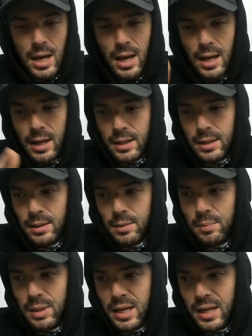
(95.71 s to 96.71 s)
uh,
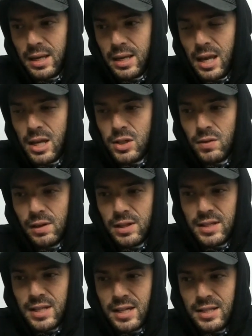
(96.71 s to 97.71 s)
being introverted,
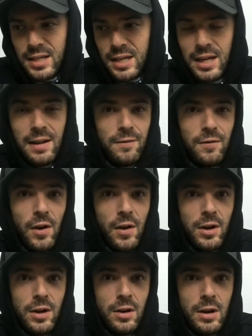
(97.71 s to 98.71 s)
sensing
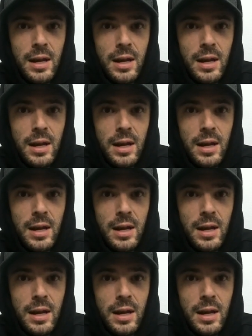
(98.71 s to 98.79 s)
inferior,